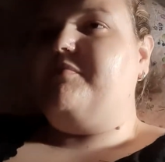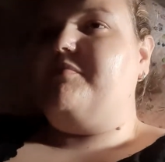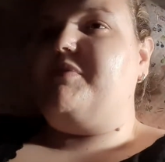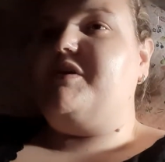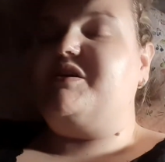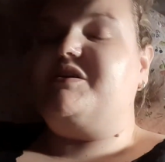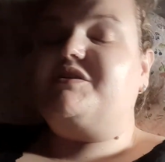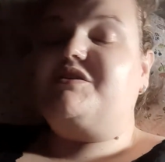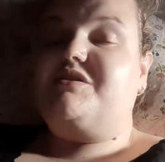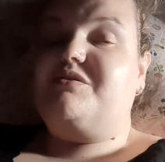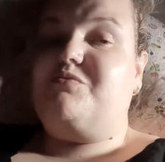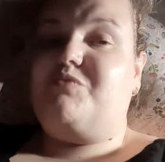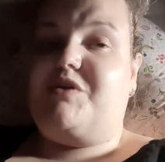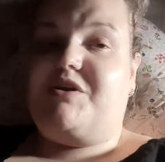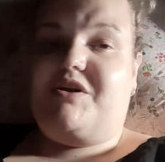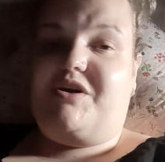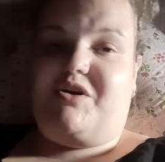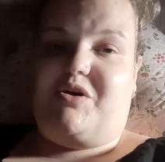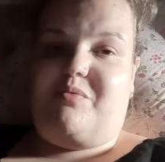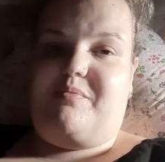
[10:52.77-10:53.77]
but
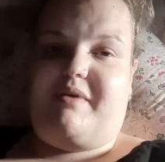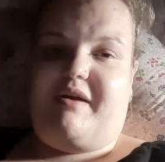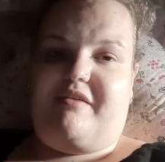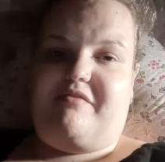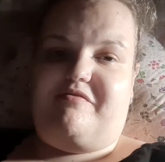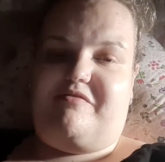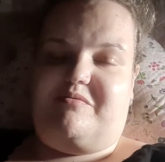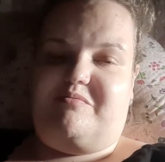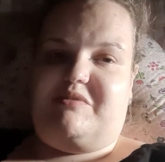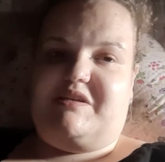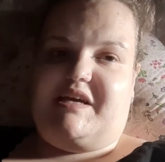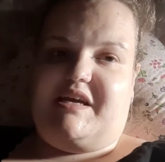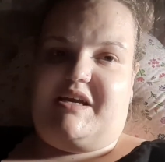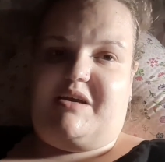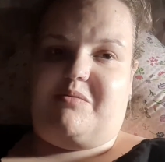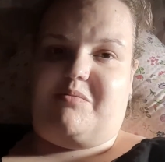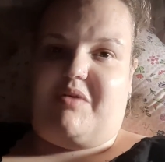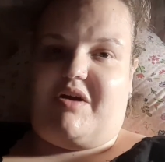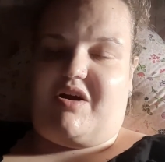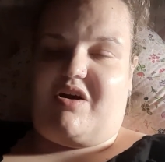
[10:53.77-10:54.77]
when I got back from
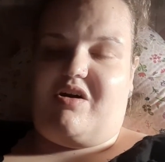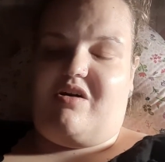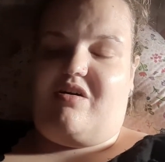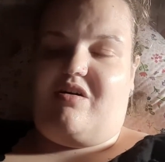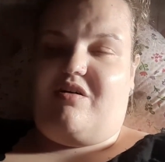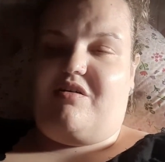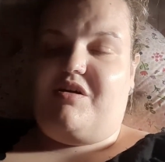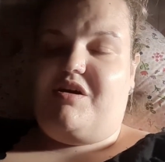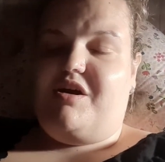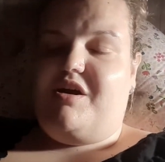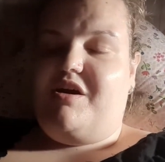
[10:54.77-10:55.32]
taking my car